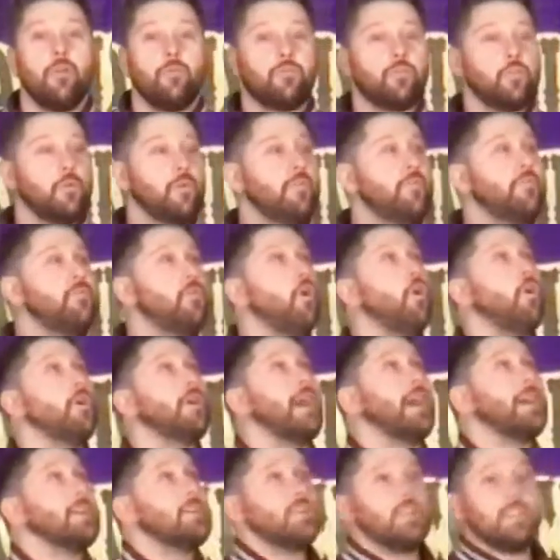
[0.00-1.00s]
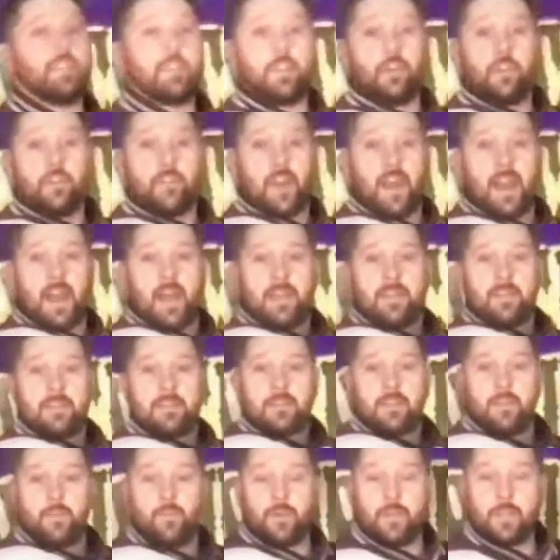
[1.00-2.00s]
do a 4, catch it in the other
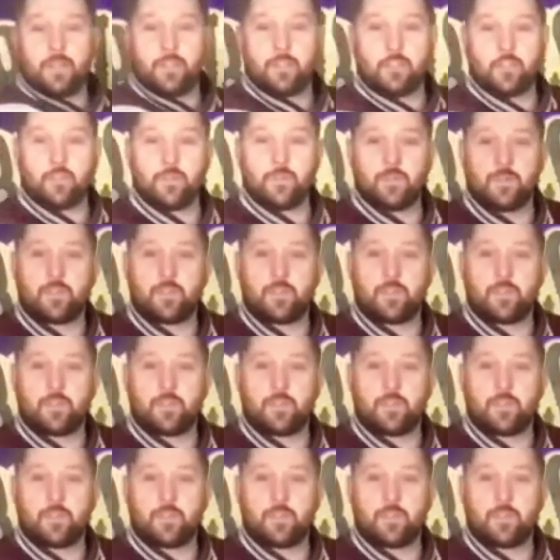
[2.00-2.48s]
hand. We're going to do a